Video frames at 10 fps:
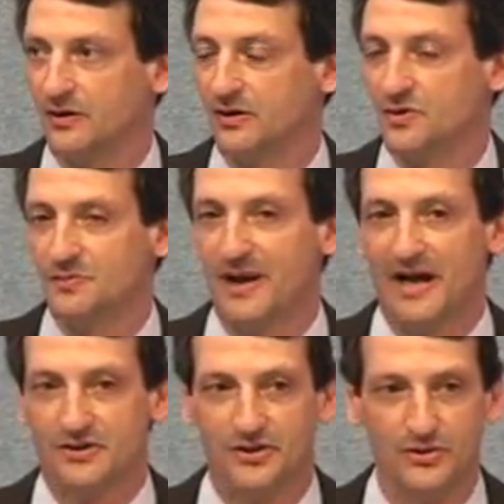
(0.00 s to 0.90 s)
goes
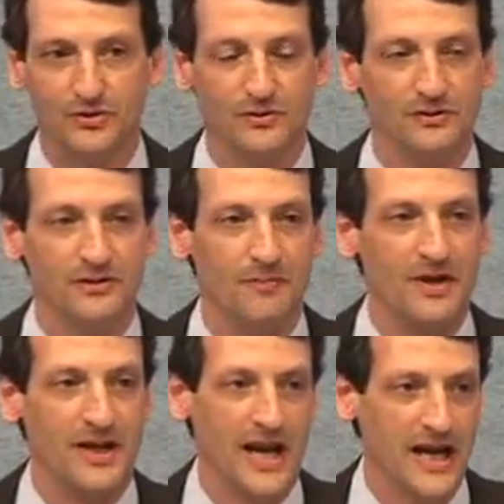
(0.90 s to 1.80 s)
back to the
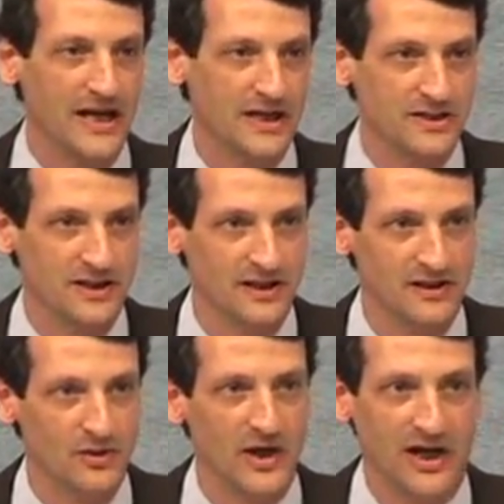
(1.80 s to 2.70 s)
mid-'80s in
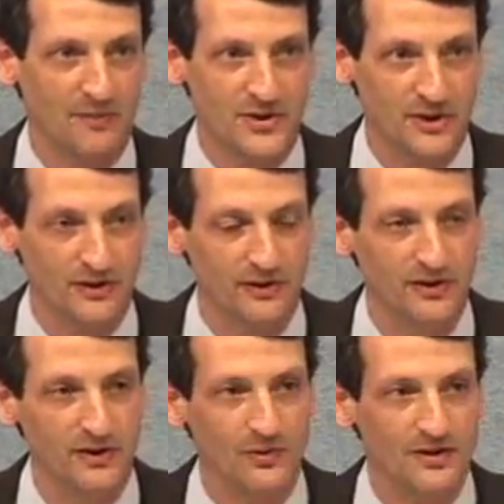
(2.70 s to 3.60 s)
New Hampshire,
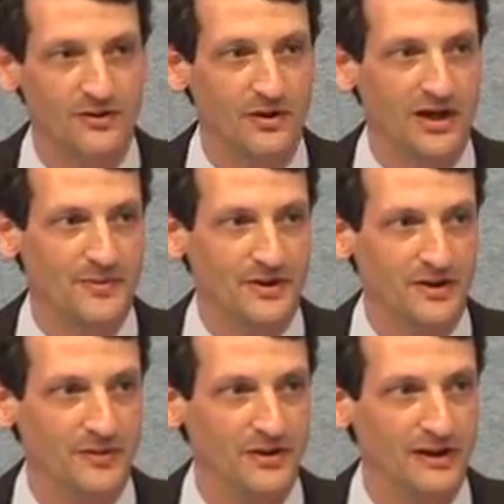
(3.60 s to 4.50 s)
where the New Hampshire
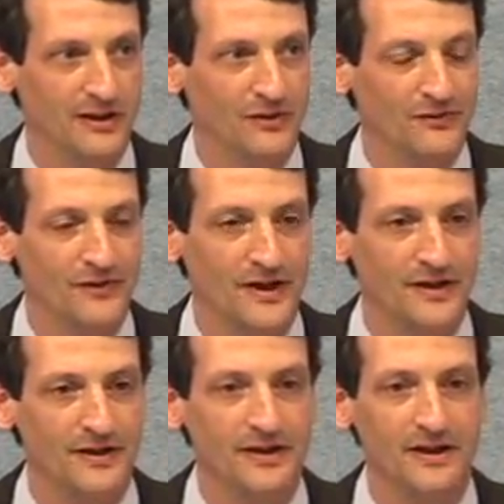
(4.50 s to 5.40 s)
Community Loan
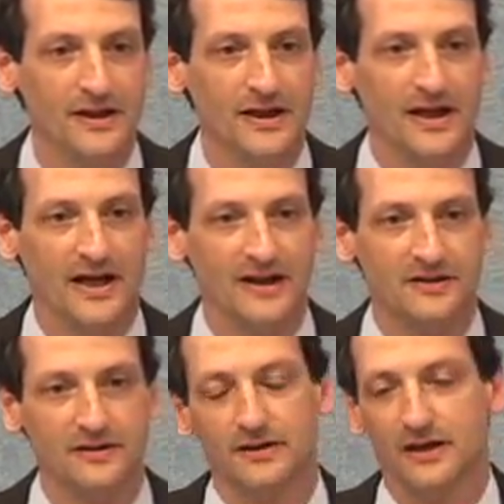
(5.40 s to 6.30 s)
Fund had
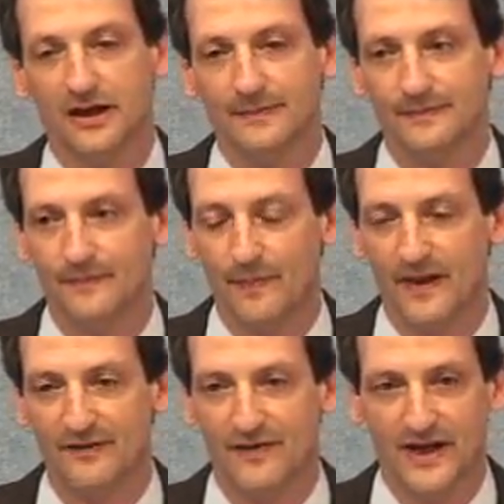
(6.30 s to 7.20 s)

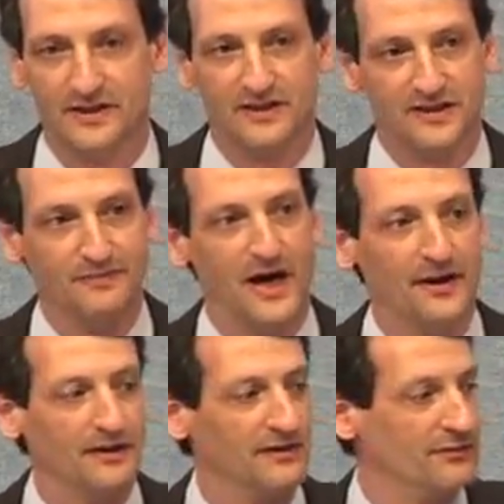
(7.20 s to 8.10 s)
advanced this
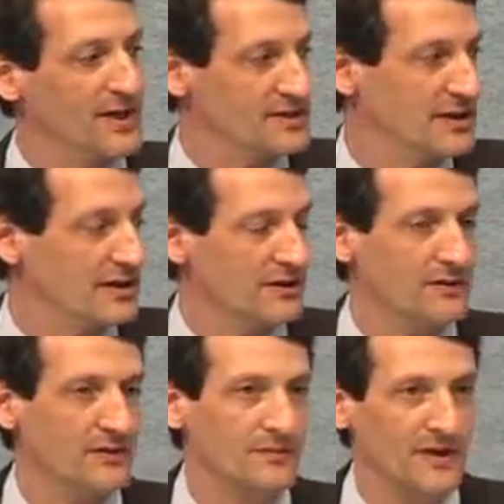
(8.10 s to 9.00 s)
model of
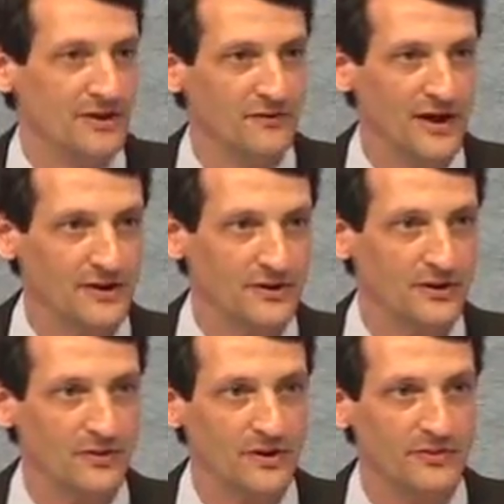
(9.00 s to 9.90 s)
resident-owned manufactured
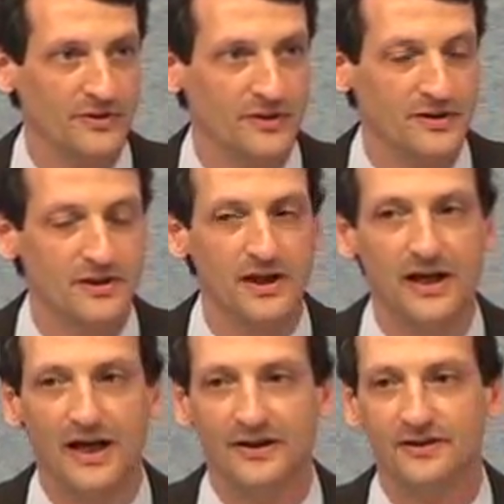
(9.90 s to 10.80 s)
home communities.
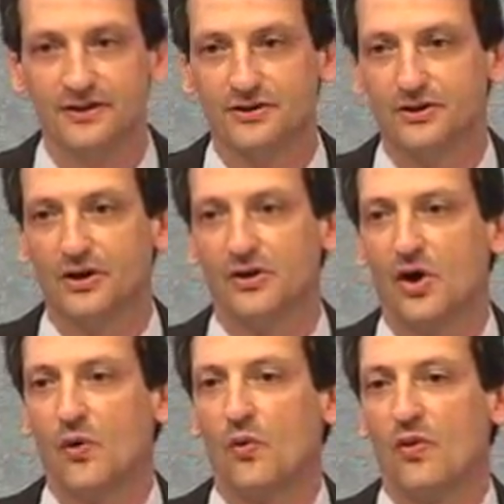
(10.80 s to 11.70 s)
And just so you
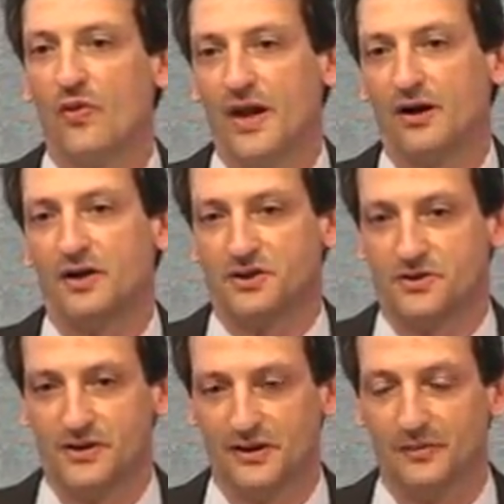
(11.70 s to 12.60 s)
know their
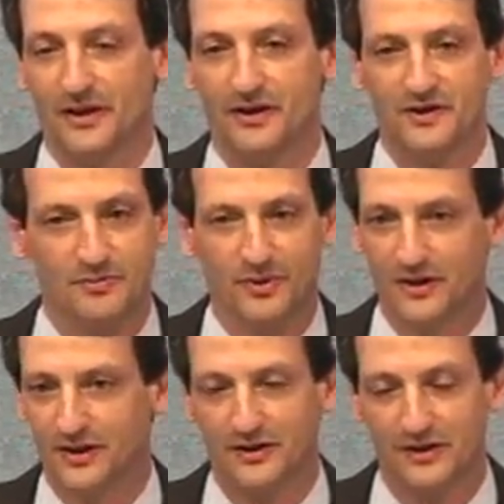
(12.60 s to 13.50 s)
history a little bit, I'll just put
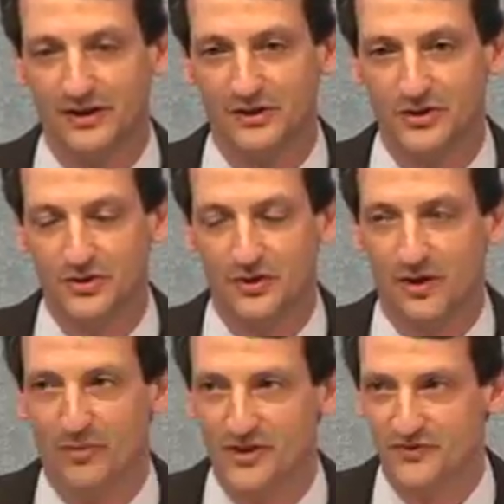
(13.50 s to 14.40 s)
it in 2
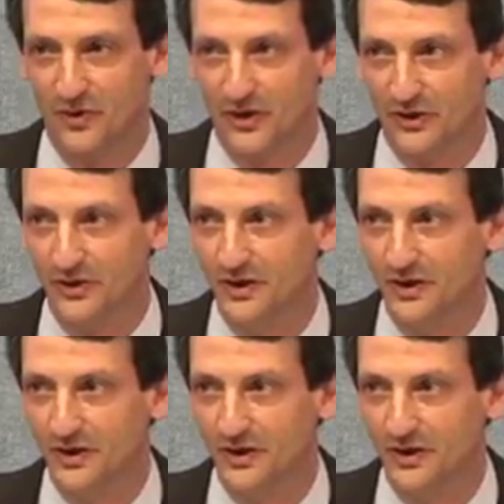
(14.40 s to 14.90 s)
numbers for you.